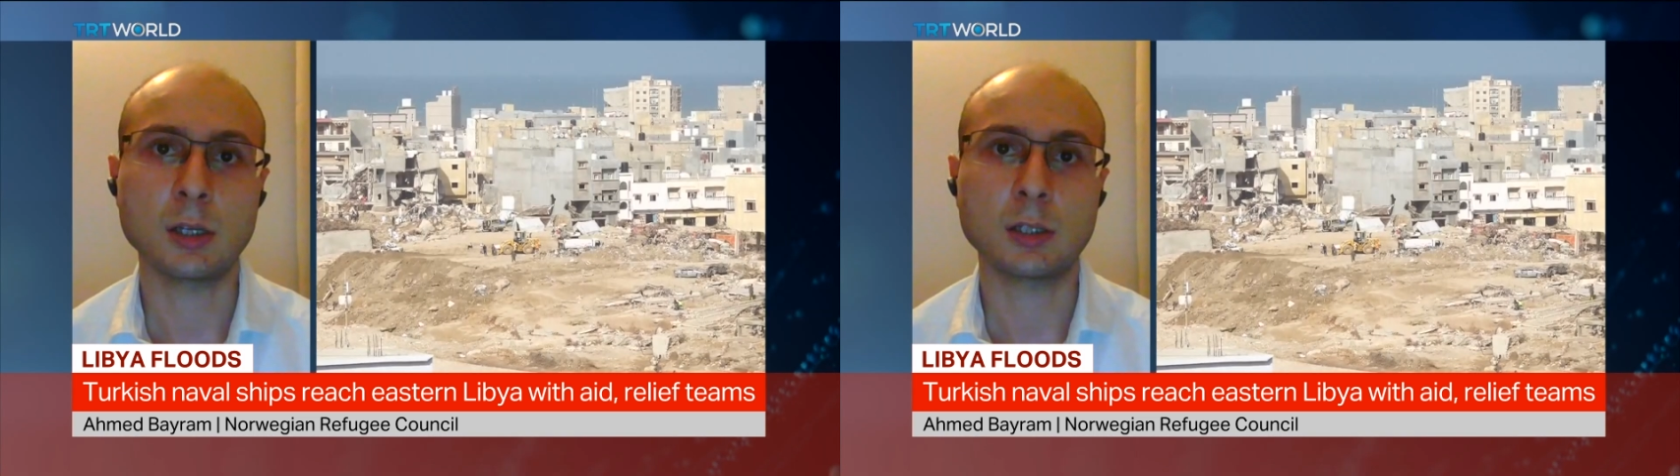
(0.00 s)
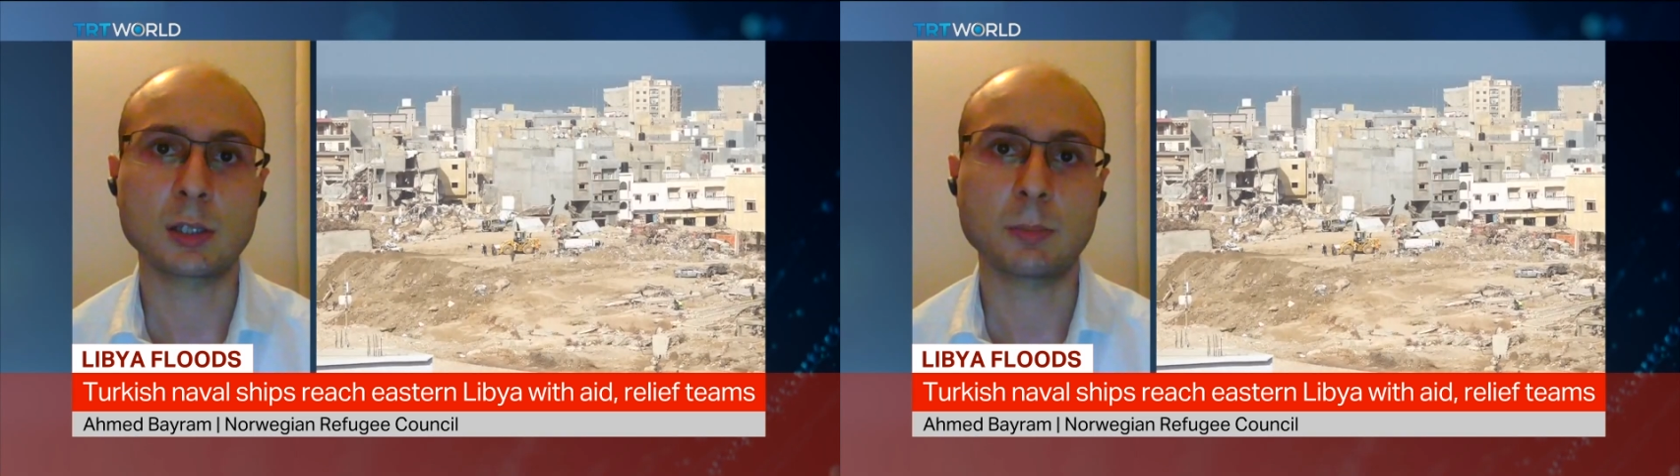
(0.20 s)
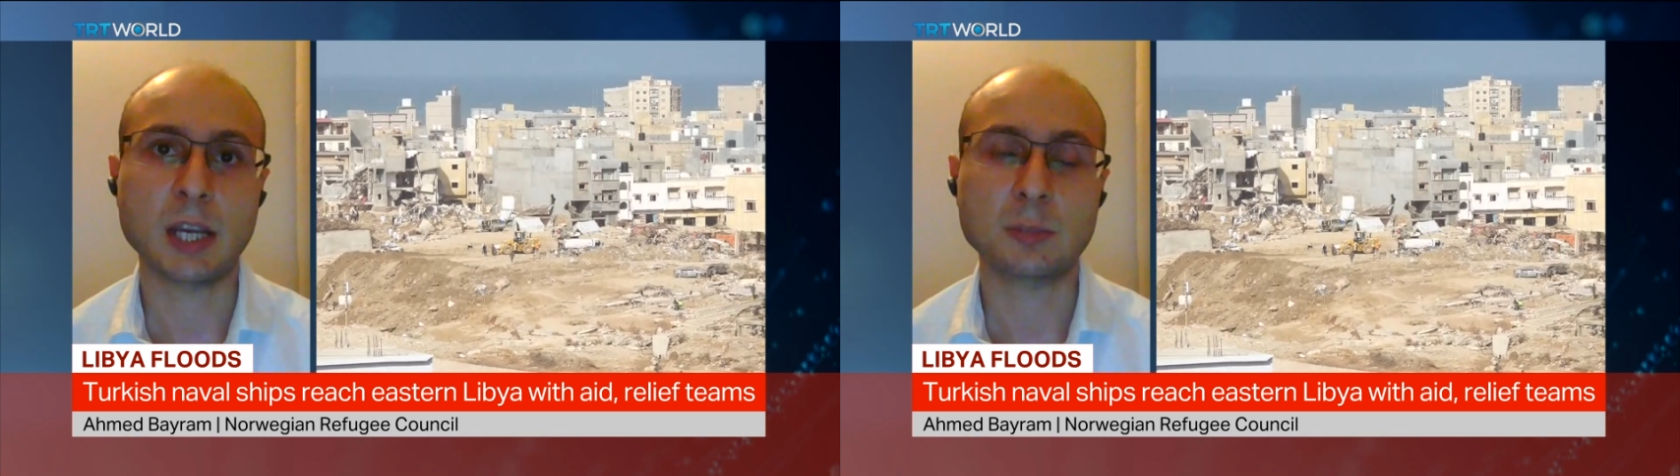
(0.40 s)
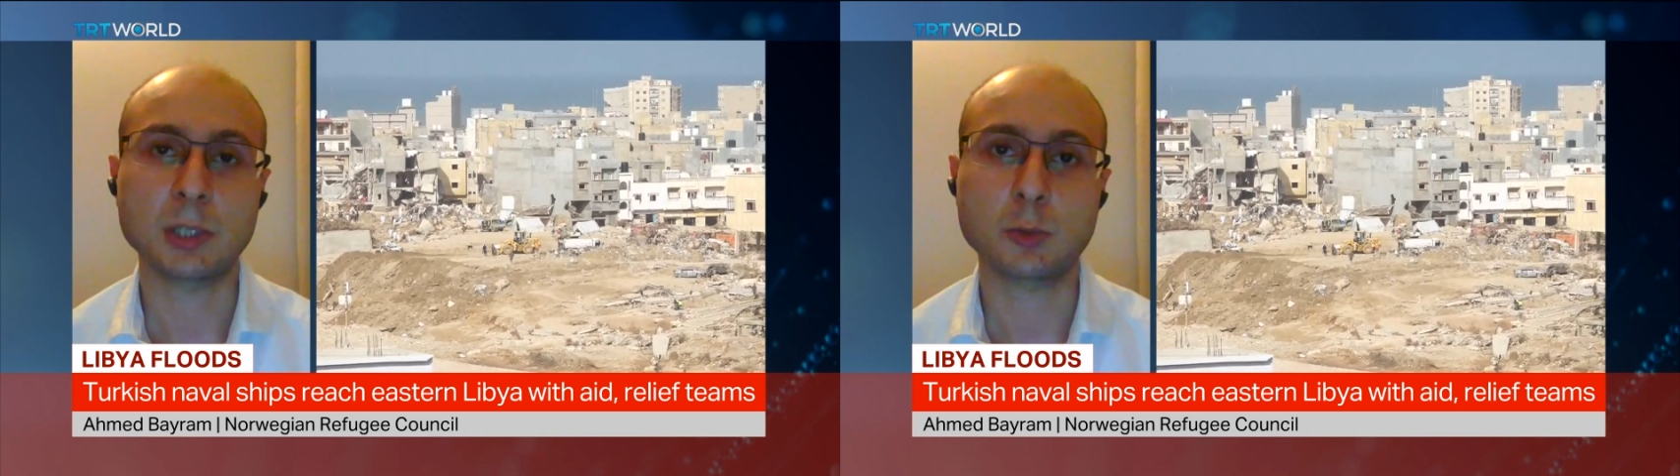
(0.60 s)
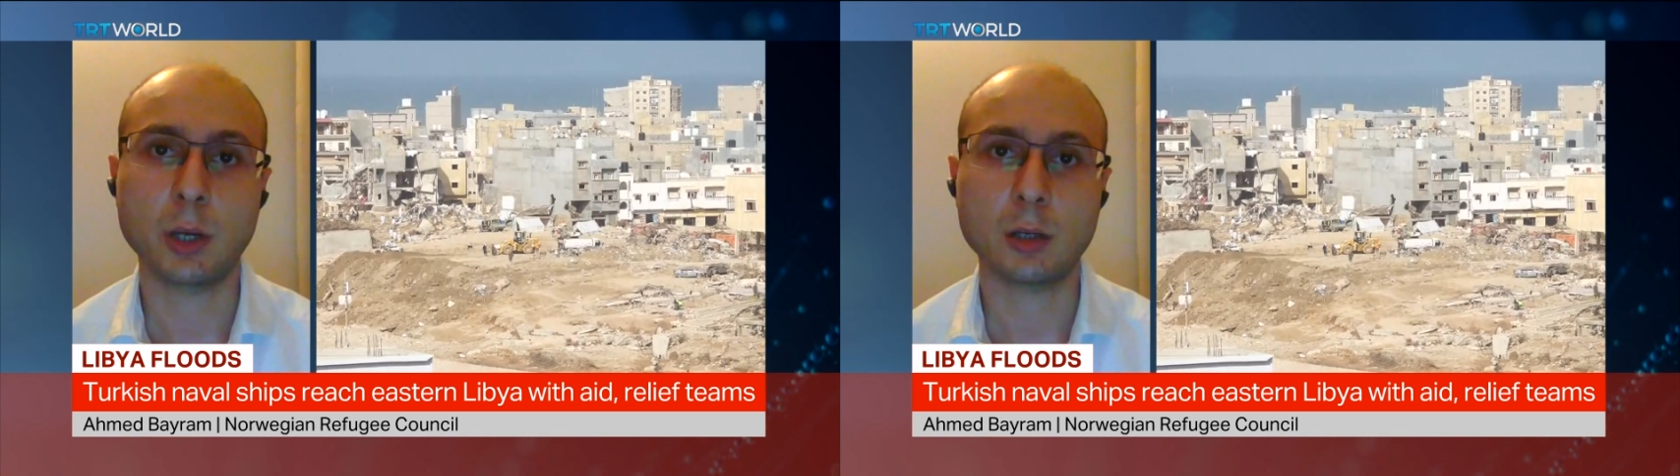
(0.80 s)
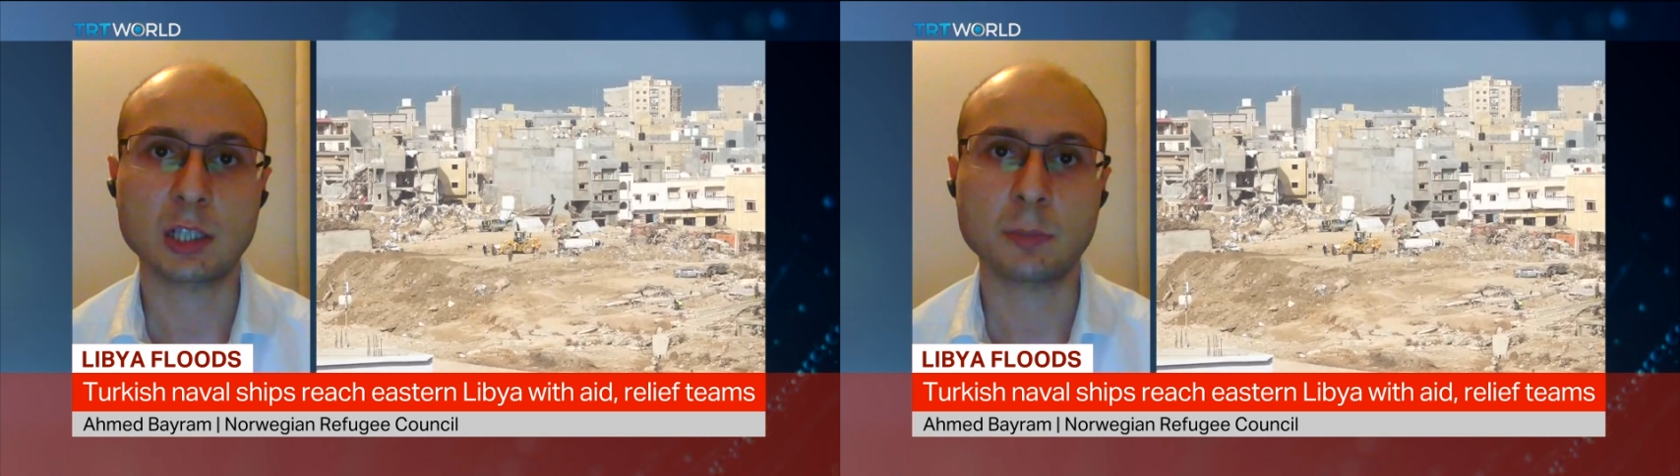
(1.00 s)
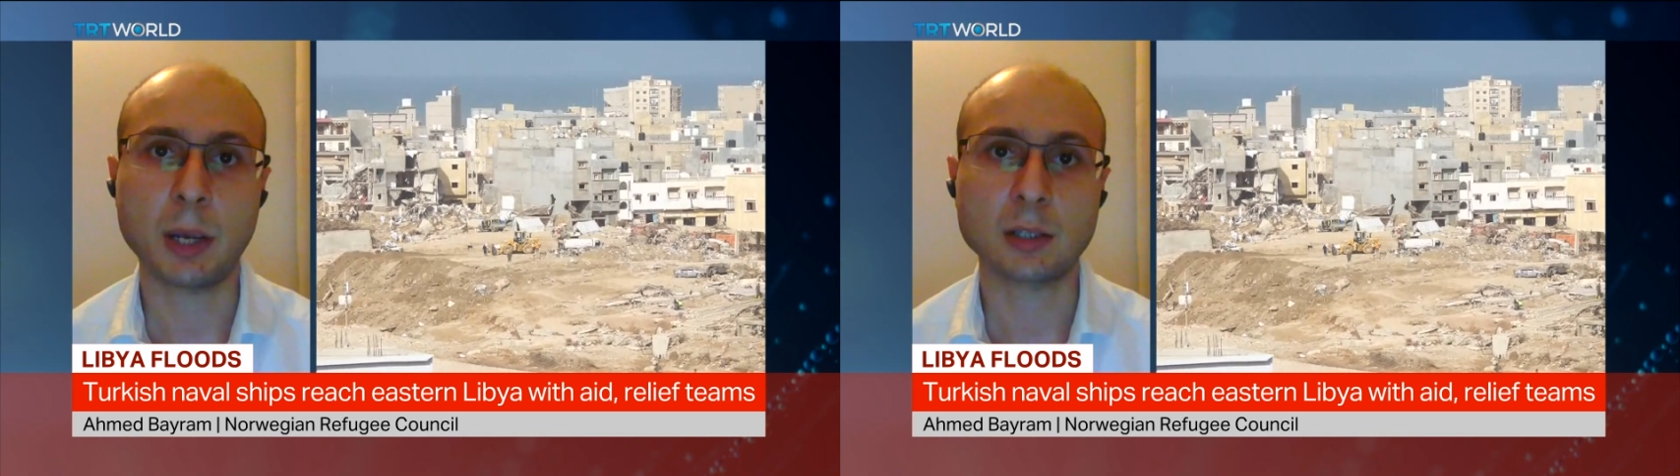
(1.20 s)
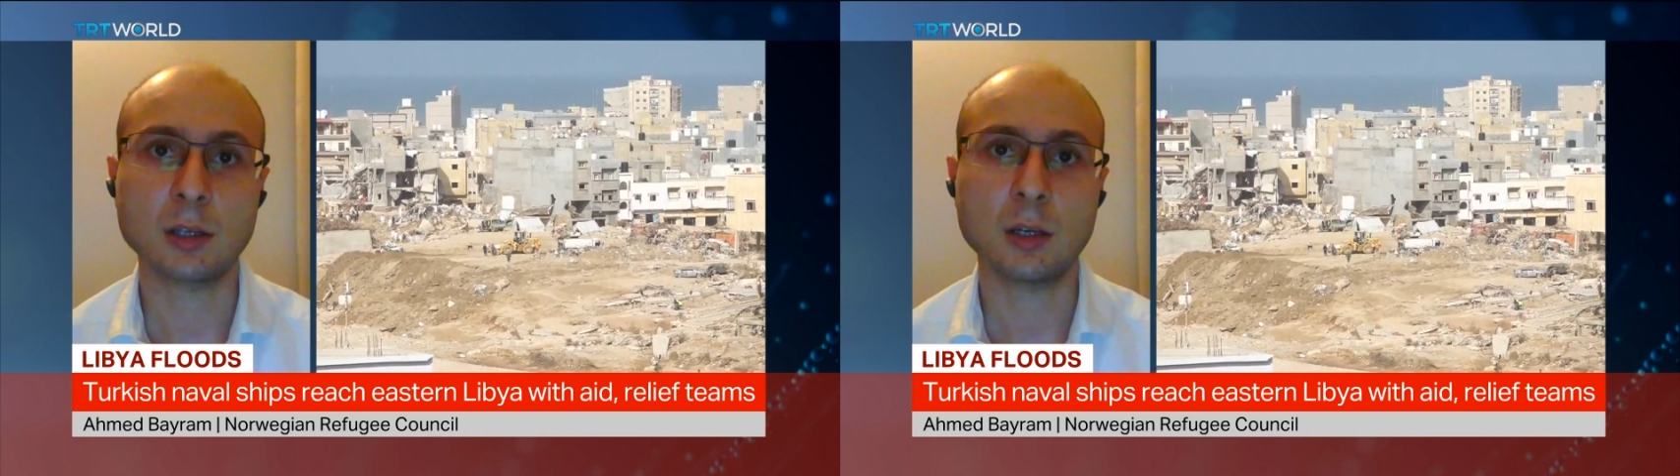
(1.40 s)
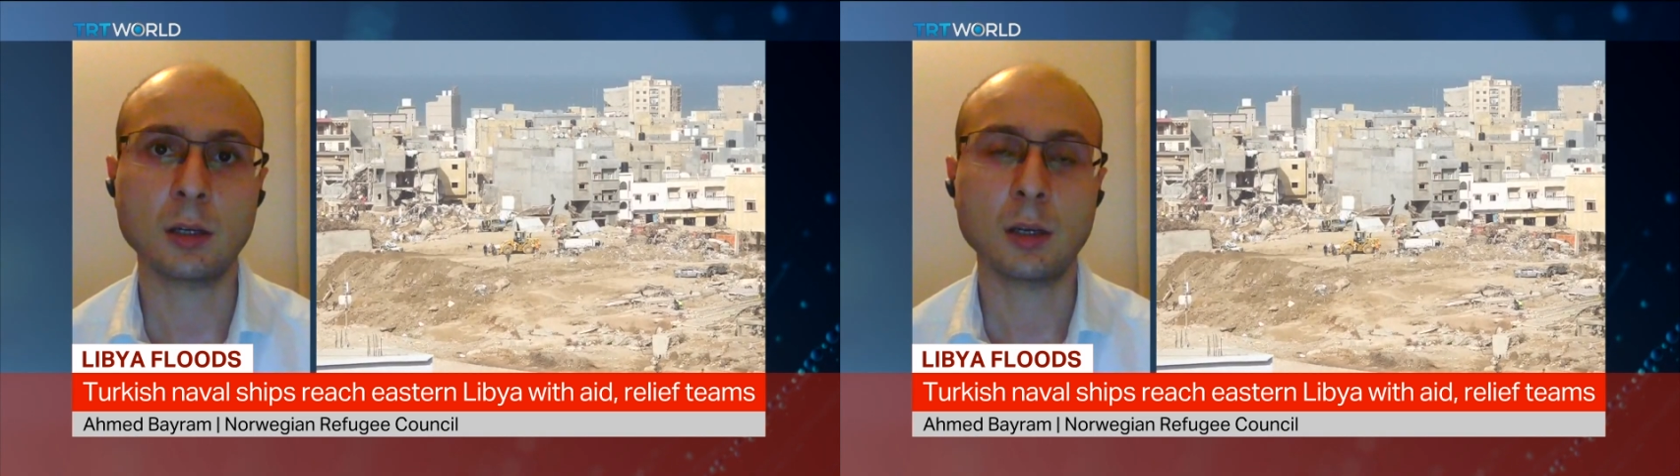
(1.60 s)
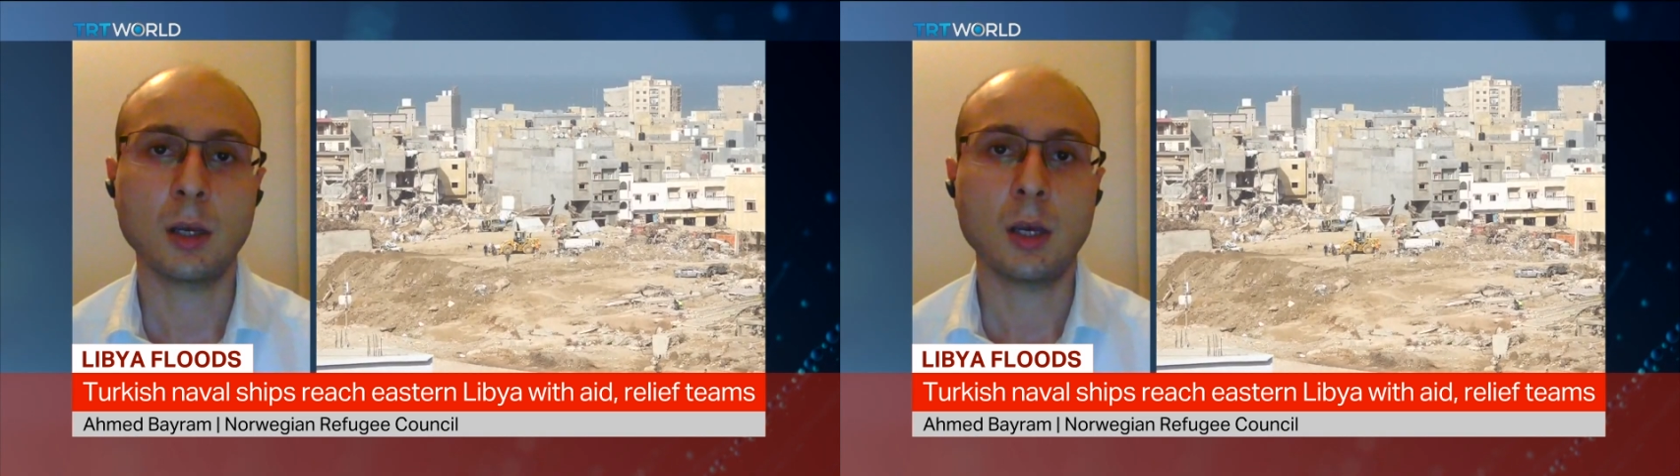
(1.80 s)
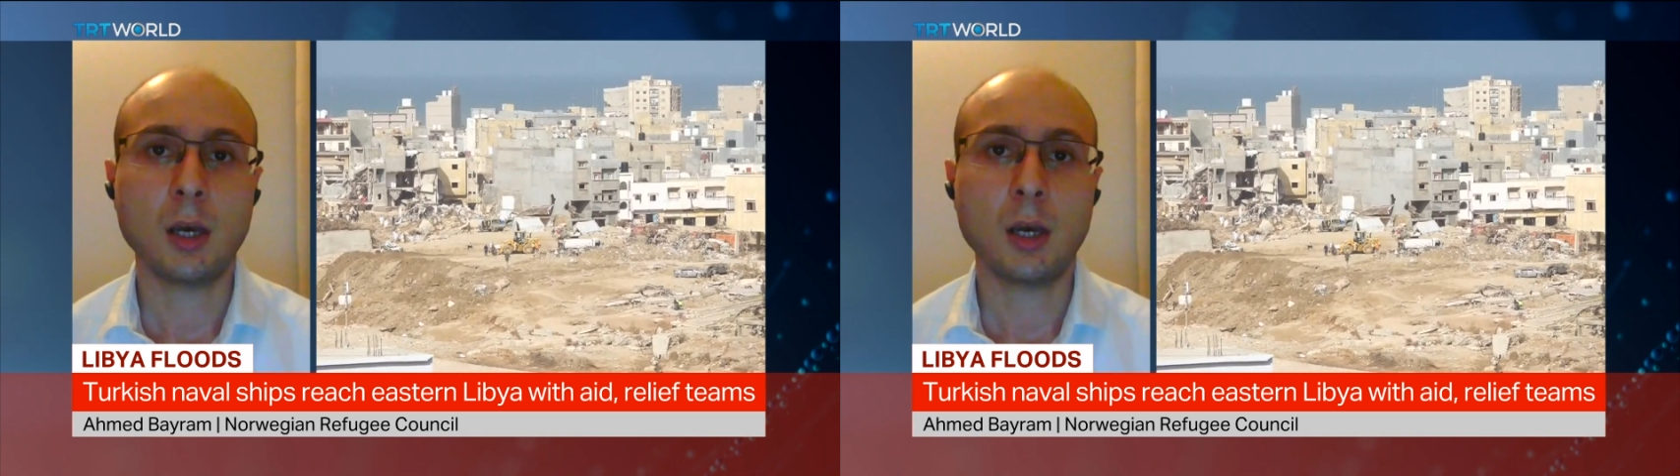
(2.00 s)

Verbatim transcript: the displacement we are expecting,